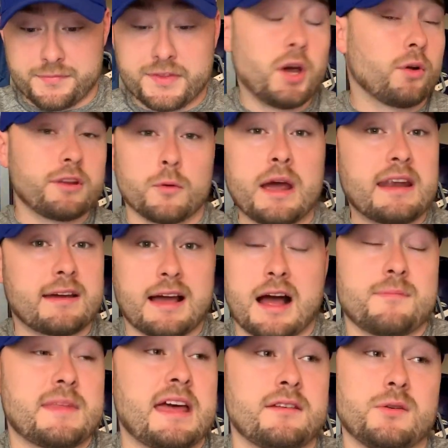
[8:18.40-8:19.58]
The only way to
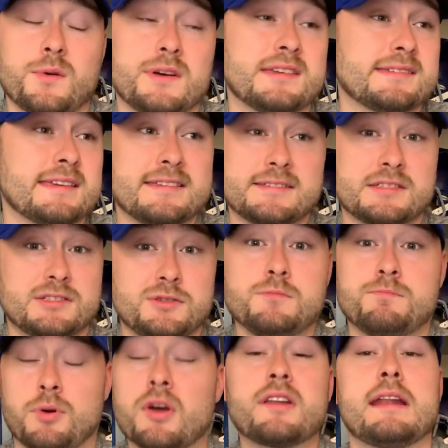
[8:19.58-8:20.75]
calm that noise is to
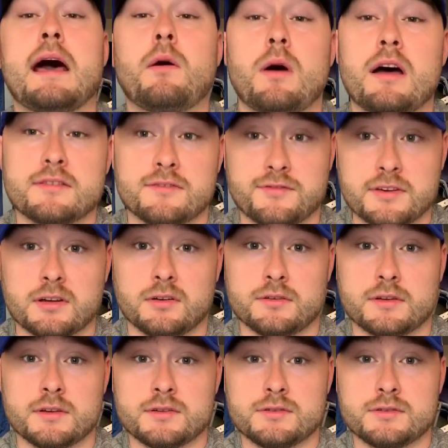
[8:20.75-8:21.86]
put it out on the field,